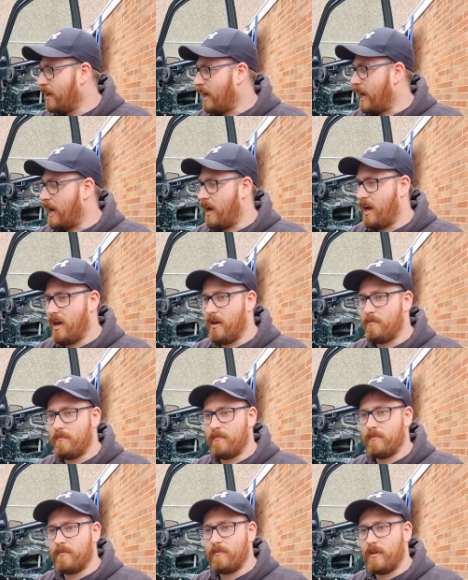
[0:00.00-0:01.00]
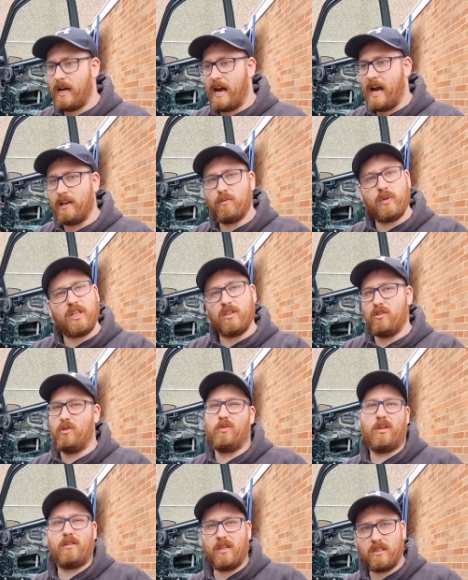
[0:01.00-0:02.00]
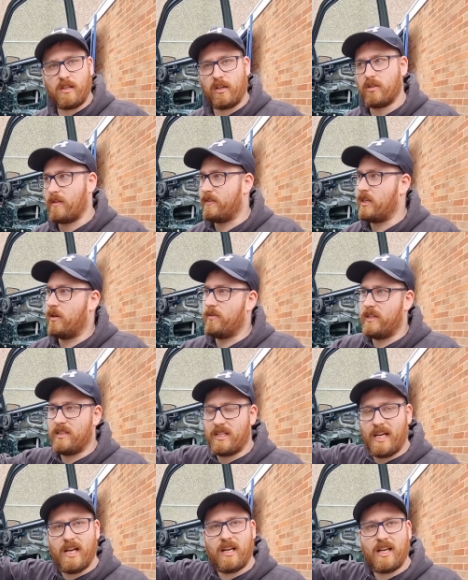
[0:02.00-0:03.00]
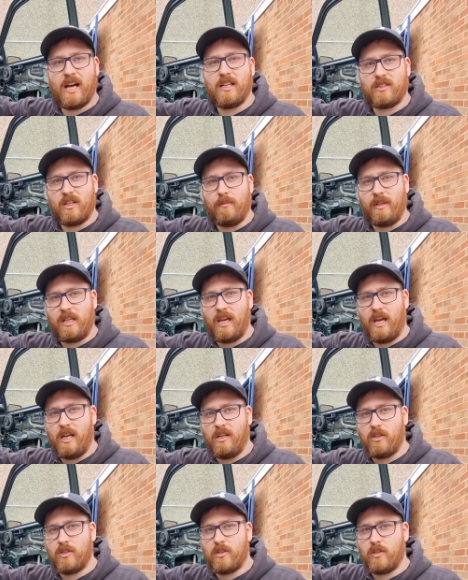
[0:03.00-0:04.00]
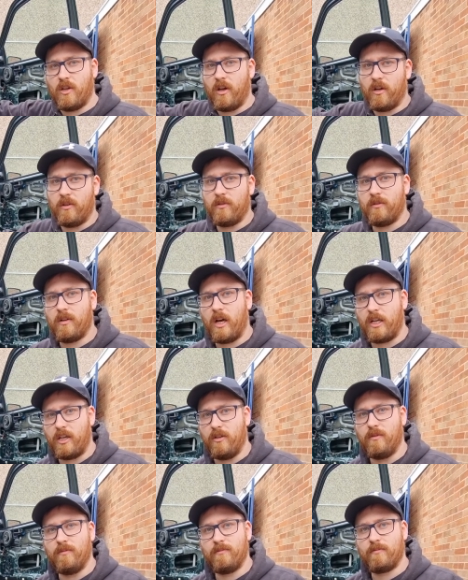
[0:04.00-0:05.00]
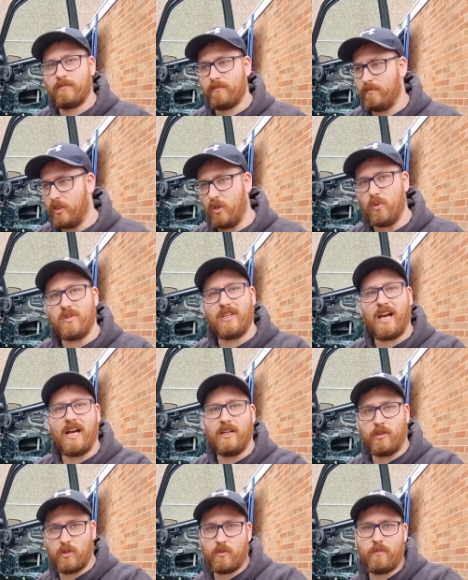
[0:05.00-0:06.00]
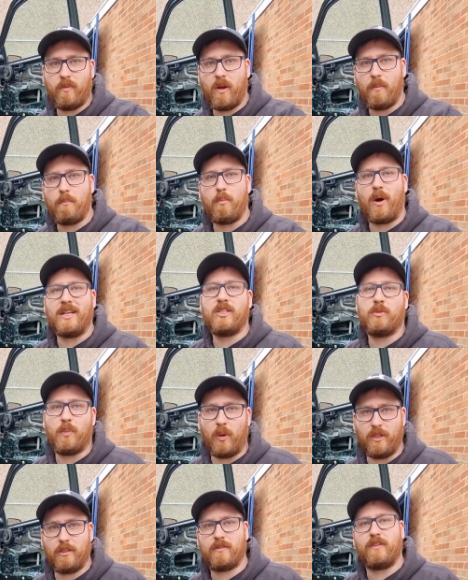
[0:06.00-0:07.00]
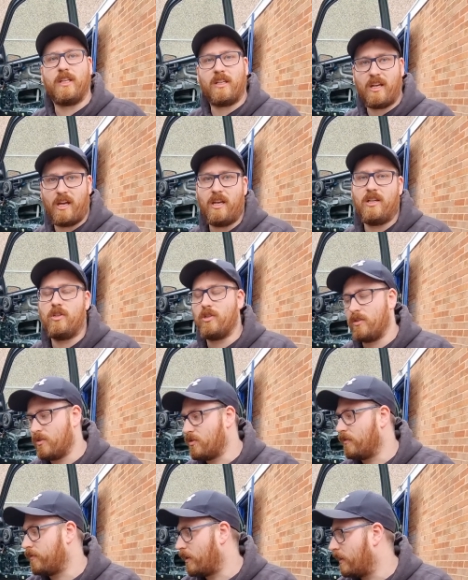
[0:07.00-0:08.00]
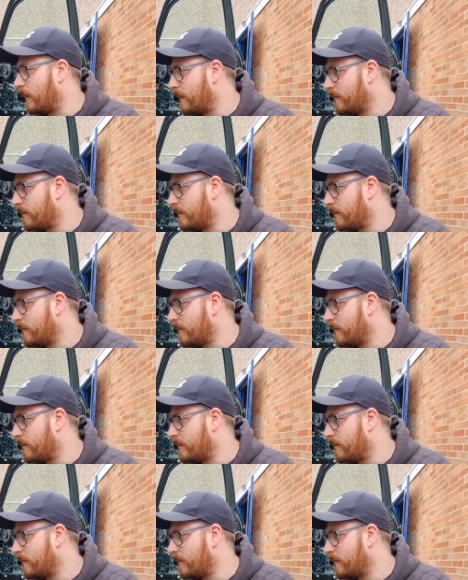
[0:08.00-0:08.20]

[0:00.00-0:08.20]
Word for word: Um, and we can do other things like, obviously oh, this car is going to be caged, so I can use that as like, well, brace needs, points the cage, cage now, and stuff it? like that.